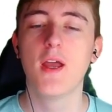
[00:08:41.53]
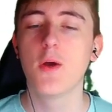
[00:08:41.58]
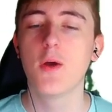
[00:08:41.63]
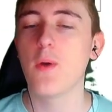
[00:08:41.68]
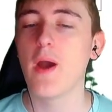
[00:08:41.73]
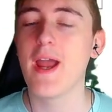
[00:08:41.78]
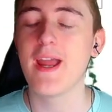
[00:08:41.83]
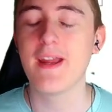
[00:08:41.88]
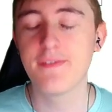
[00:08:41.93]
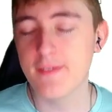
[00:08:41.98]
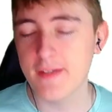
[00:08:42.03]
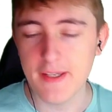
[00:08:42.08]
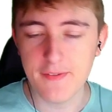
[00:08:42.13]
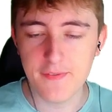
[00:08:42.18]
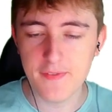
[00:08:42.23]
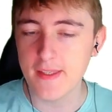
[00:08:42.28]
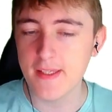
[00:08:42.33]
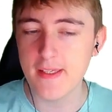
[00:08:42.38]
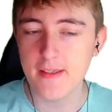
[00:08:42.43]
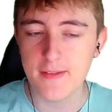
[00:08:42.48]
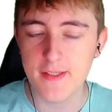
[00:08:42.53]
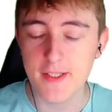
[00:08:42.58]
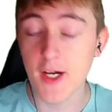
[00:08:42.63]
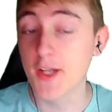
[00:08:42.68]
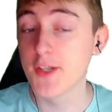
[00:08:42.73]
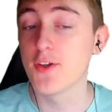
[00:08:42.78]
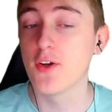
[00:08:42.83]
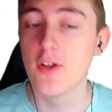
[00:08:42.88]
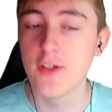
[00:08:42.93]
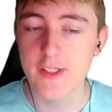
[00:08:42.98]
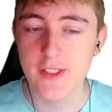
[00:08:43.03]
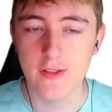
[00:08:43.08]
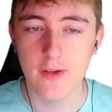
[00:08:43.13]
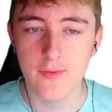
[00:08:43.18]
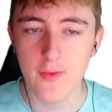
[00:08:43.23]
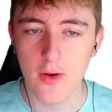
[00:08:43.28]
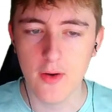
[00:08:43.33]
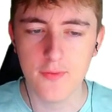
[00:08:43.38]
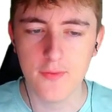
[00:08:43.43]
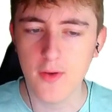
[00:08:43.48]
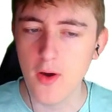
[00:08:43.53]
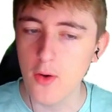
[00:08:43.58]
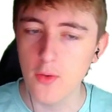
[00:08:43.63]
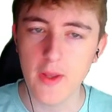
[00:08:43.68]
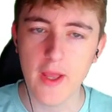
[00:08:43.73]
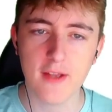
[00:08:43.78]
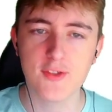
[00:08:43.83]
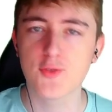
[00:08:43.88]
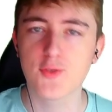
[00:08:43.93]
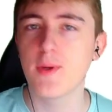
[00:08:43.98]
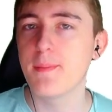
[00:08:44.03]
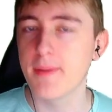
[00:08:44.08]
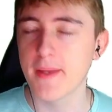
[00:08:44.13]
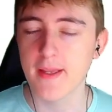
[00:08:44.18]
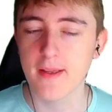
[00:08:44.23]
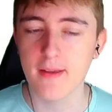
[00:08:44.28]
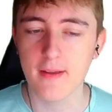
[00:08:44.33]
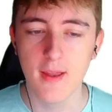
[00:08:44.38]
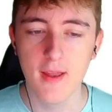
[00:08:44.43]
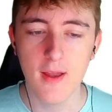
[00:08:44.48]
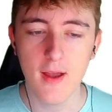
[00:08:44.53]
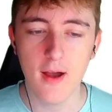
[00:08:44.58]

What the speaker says: Where if the ideology of sweeping